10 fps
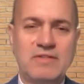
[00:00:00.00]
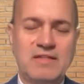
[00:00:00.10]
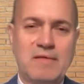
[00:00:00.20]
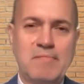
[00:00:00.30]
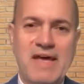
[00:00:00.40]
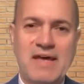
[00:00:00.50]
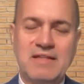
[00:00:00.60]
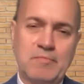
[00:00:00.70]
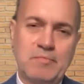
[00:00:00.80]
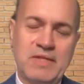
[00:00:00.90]
the demand
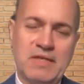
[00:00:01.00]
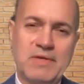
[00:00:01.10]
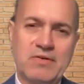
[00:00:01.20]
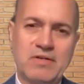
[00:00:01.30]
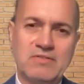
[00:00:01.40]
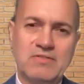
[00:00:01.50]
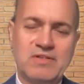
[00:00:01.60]
at peak period.